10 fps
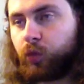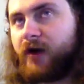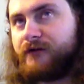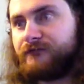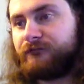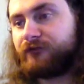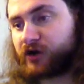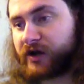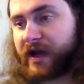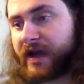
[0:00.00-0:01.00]
what
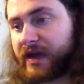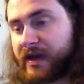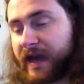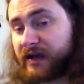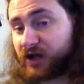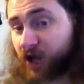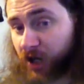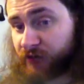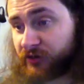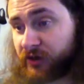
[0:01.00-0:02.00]
Verde
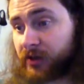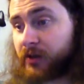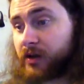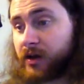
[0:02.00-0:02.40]
Anaconda.